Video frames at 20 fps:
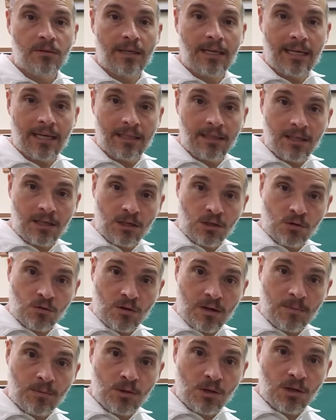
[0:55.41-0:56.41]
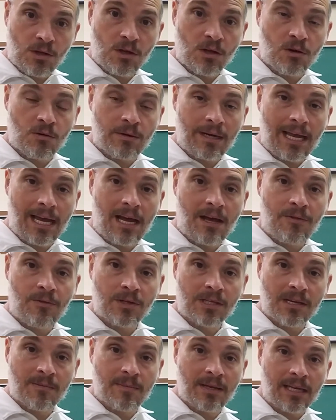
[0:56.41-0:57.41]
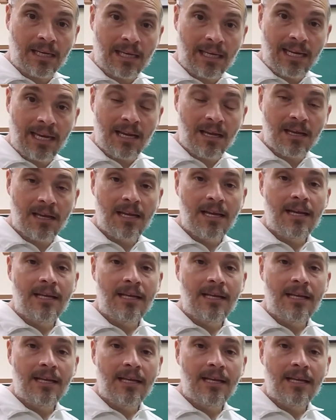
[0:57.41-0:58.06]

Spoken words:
in the description, go down, there's going to be a link.